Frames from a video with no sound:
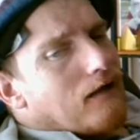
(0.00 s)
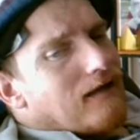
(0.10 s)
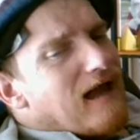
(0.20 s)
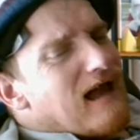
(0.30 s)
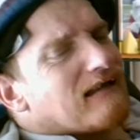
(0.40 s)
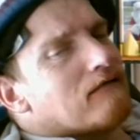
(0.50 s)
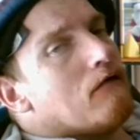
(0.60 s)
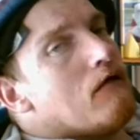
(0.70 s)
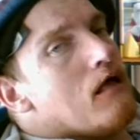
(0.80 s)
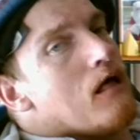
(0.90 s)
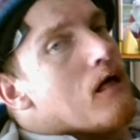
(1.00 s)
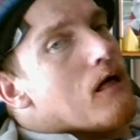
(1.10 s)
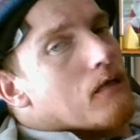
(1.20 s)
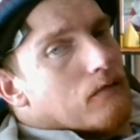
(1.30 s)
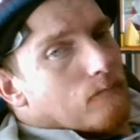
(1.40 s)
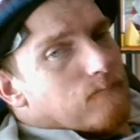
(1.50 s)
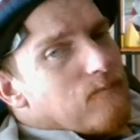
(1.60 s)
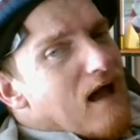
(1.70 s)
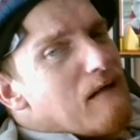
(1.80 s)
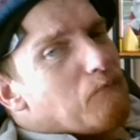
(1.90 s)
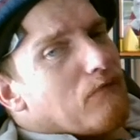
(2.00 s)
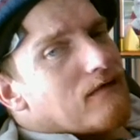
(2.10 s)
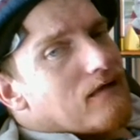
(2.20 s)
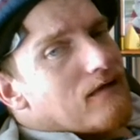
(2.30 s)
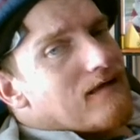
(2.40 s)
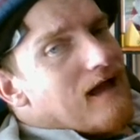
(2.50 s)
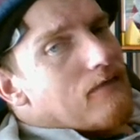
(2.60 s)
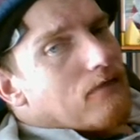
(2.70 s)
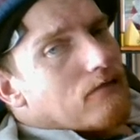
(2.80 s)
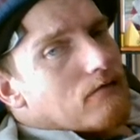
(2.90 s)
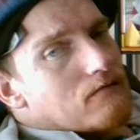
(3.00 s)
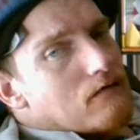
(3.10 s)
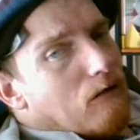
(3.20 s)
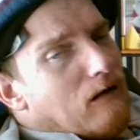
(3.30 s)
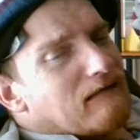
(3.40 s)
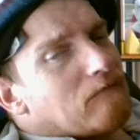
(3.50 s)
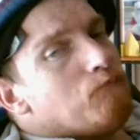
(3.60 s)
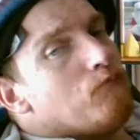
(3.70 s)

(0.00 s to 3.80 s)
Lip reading: get the family together tonight,